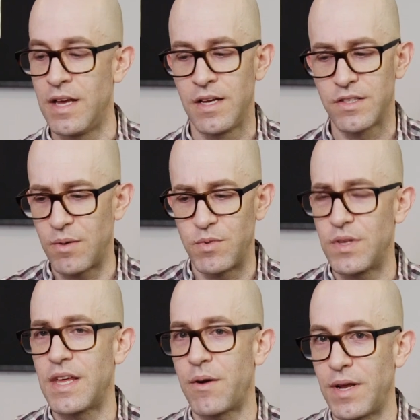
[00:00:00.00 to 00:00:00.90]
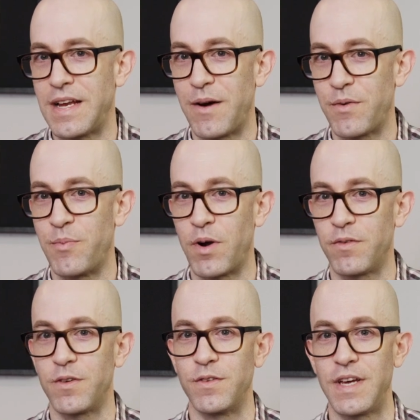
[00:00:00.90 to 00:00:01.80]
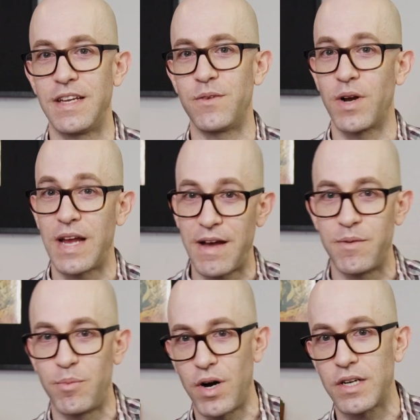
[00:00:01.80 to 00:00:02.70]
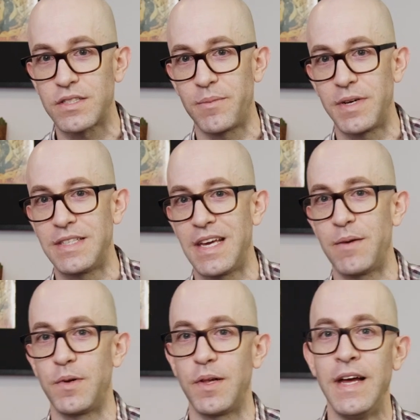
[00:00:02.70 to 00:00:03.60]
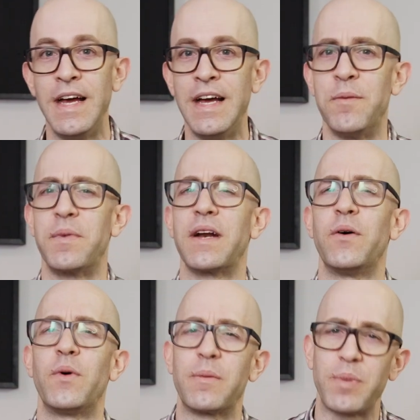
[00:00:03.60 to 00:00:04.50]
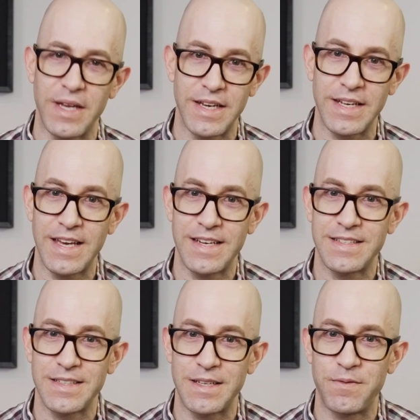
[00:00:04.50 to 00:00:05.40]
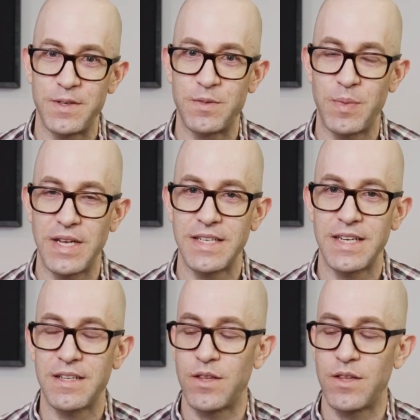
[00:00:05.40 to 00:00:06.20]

So I'm doing that right now with Marvel United, where I have the box on my table, but I don't want to play it again until I finish painting it.